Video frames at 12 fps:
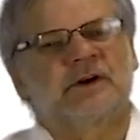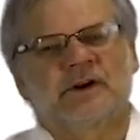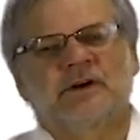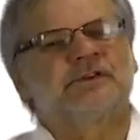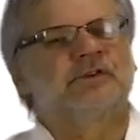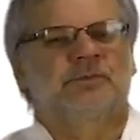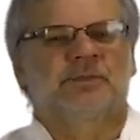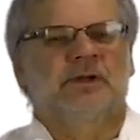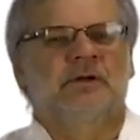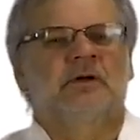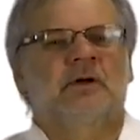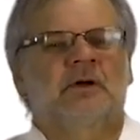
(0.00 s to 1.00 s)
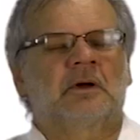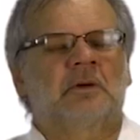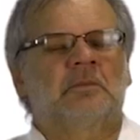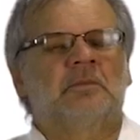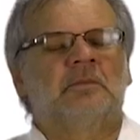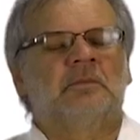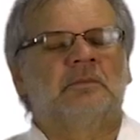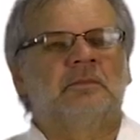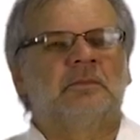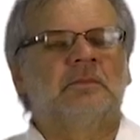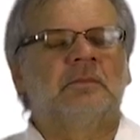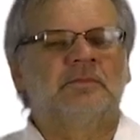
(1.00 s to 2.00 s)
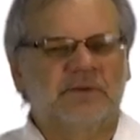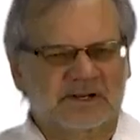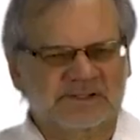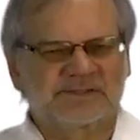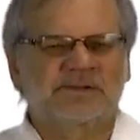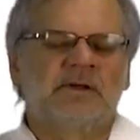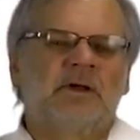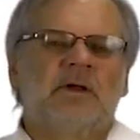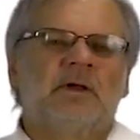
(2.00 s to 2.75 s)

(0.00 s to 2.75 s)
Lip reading: really should be fixed.